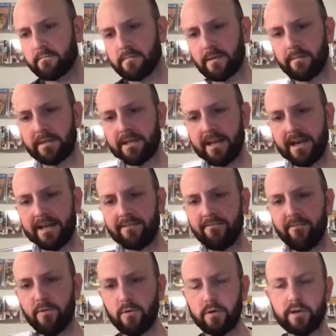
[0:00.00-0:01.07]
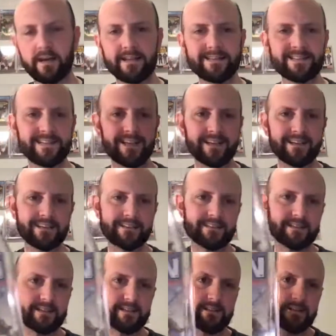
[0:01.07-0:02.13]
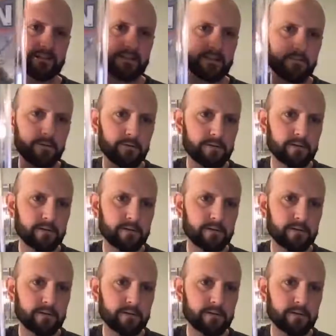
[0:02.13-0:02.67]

Maybe 9.4, 9.6. Let's see what